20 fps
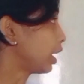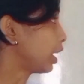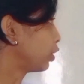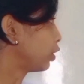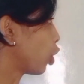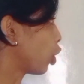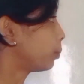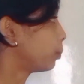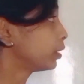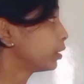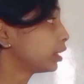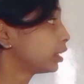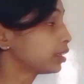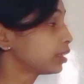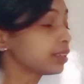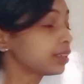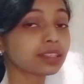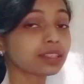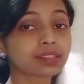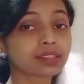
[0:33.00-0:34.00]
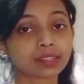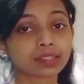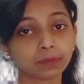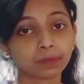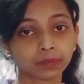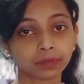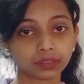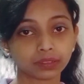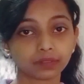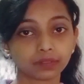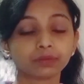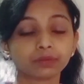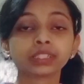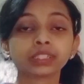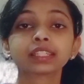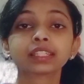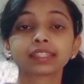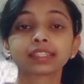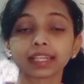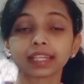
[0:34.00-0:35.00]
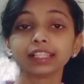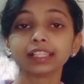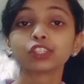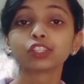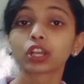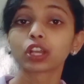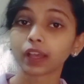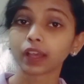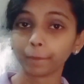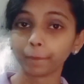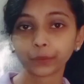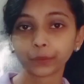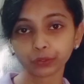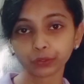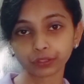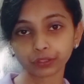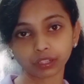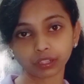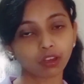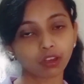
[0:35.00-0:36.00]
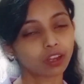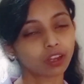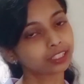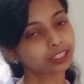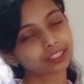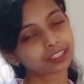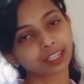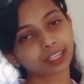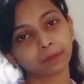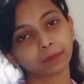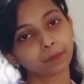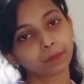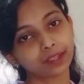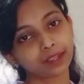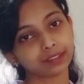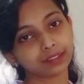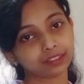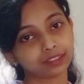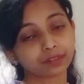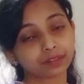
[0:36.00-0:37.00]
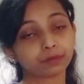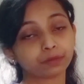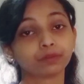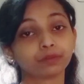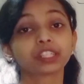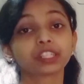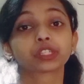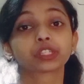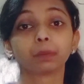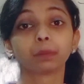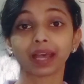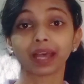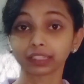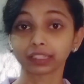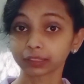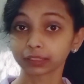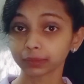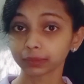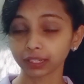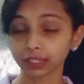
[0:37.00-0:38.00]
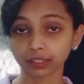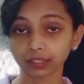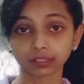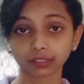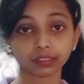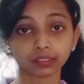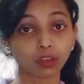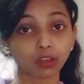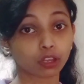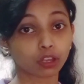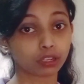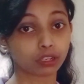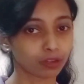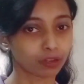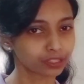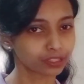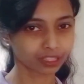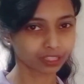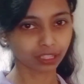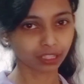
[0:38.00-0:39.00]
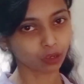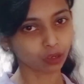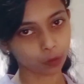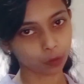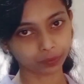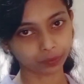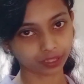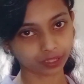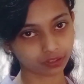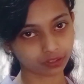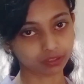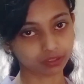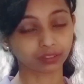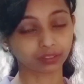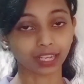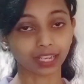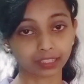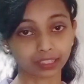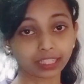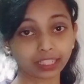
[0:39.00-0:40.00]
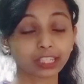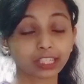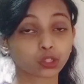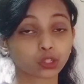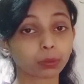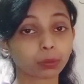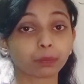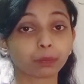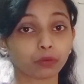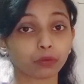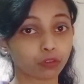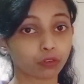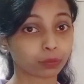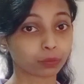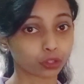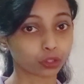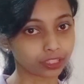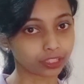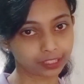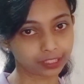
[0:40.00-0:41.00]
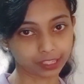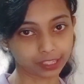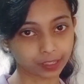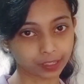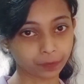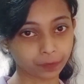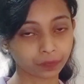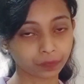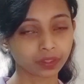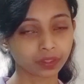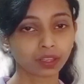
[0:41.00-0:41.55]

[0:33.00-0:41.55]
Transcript: An operator is a symbol which tells your computer or the compiler which mathematical or logical operation that needs to be performed on the data.